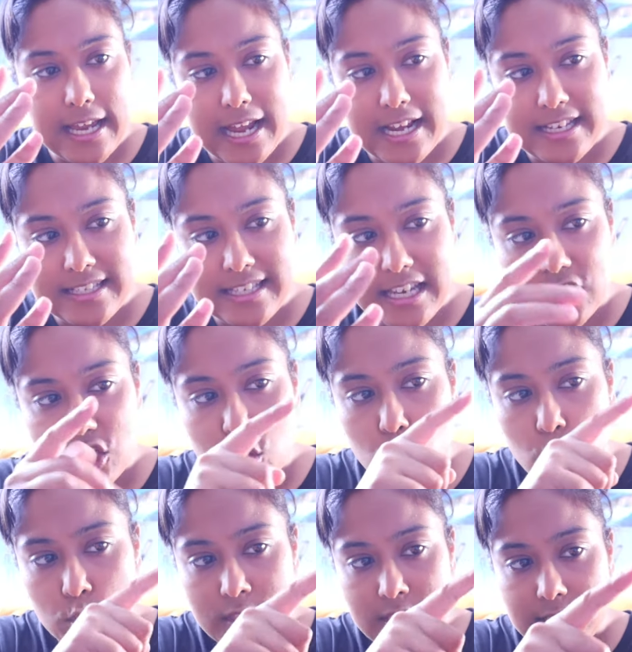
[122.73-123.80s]
how do you say, a
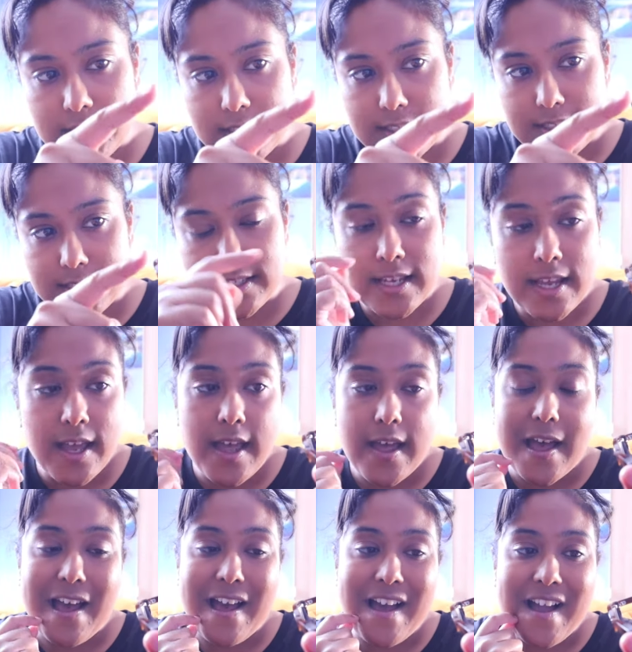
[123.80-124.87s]
tortoise
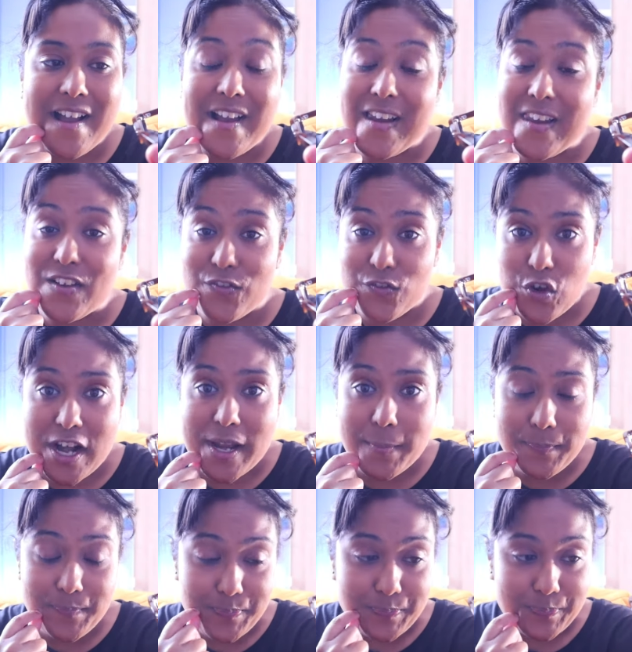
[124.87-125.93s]
color
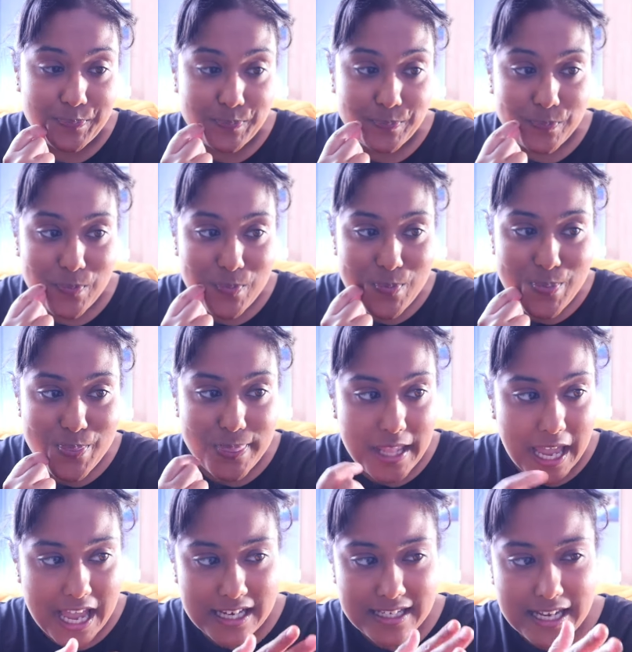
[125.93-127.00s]
frame,
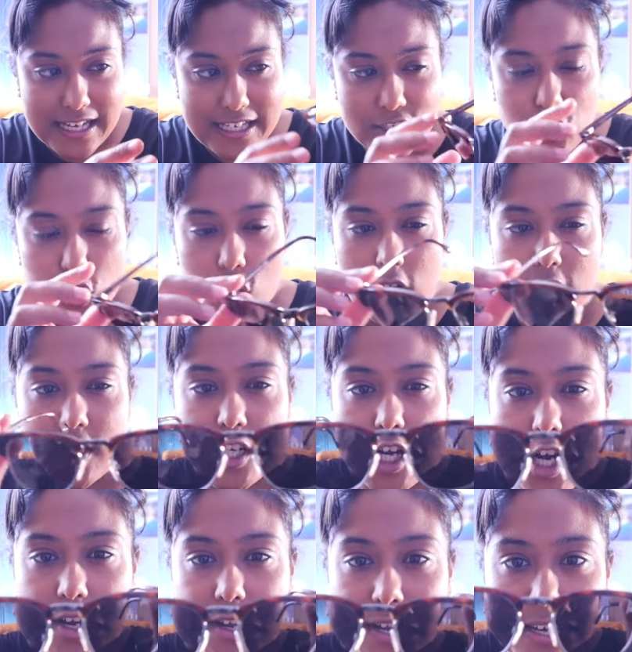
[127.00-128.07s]
and then it's got
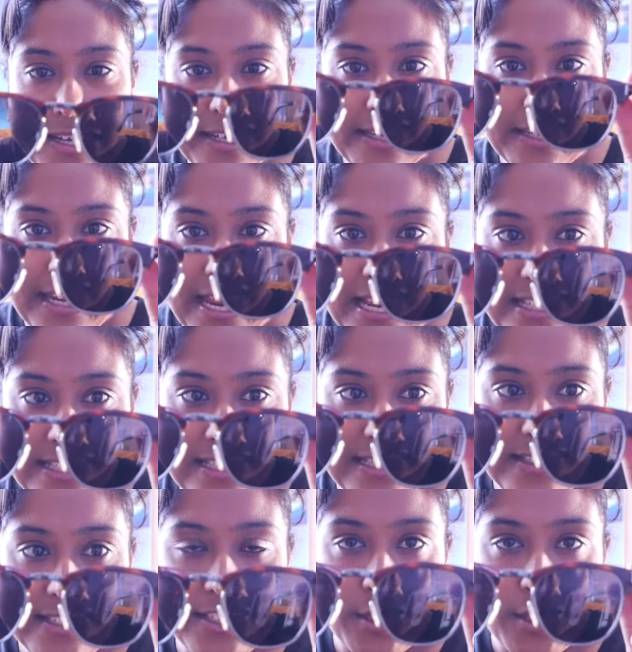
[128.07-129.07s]
darker lenses